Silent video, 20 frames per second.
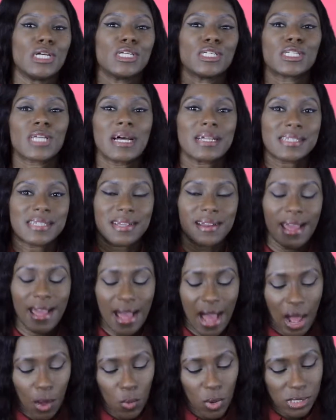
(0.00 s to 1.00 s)
So
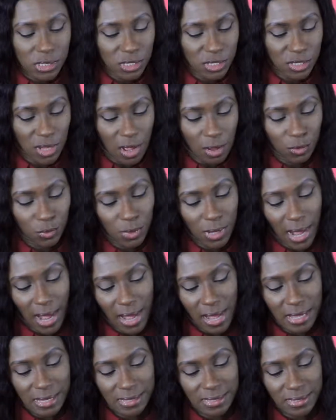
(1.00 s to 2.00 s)
today I want to tell you
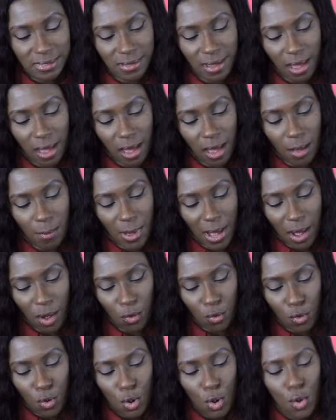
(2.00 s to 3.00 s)
guys
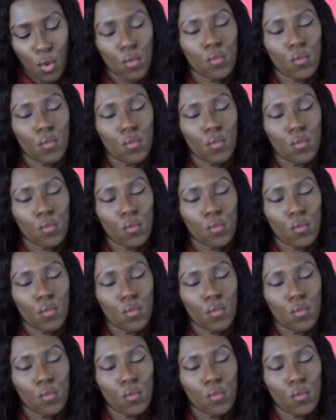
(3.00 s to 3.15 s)
about